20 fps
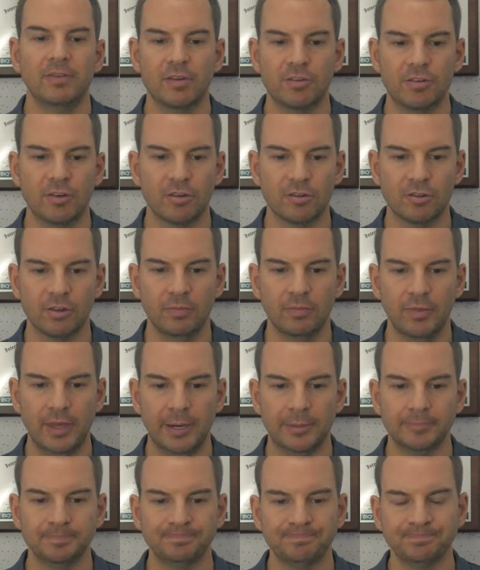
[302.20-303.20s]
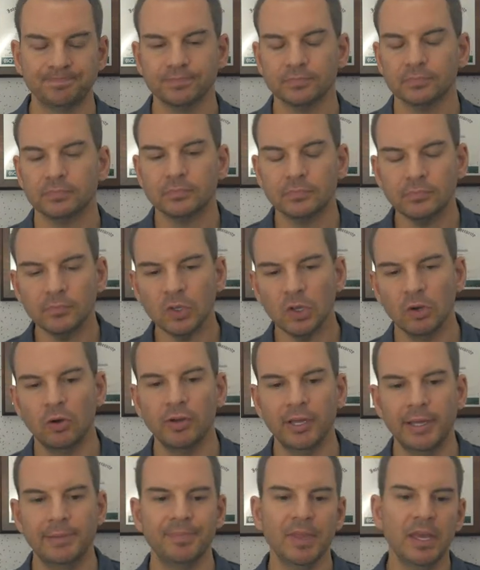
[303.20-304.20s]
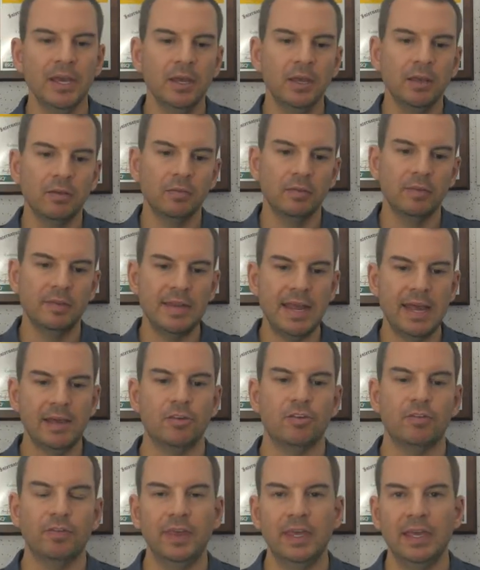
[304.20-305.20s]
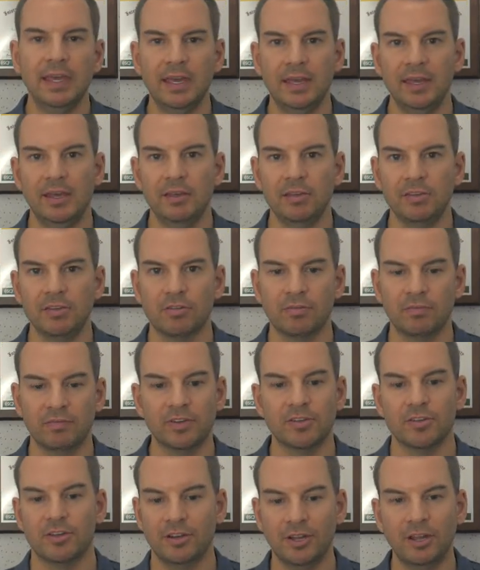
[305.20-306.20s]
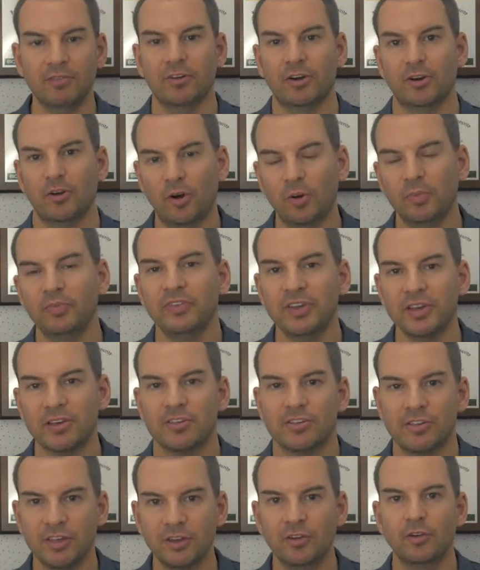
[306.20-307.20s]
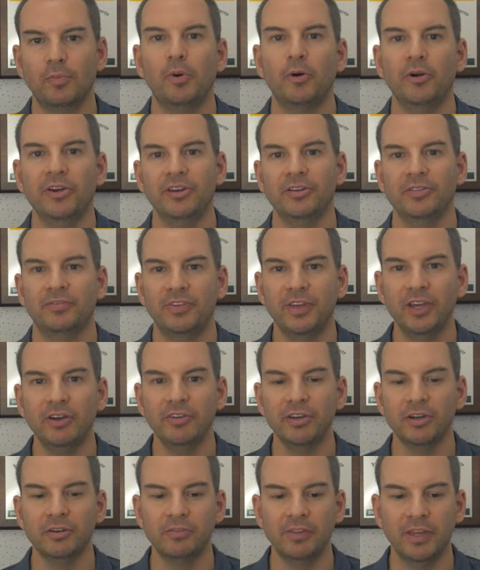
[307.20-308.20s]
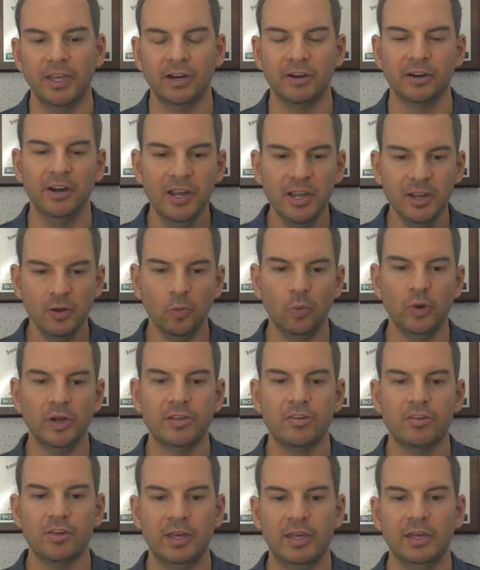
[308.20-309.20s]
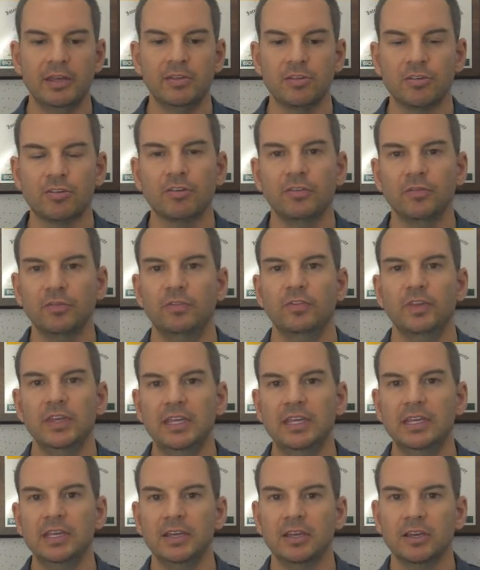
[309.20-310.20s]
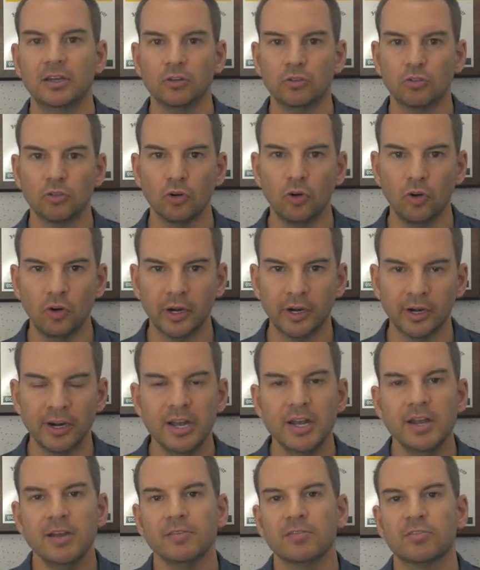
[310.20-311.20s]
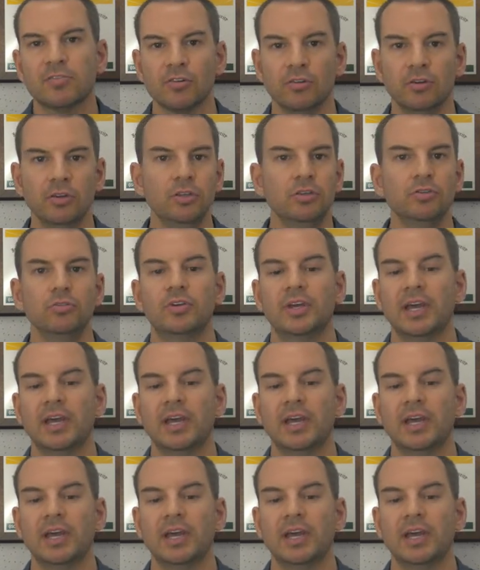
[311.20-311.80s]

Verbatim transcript: the system there. Okay, Next thing is there's another obvious single point of failure there, which is the controller. So you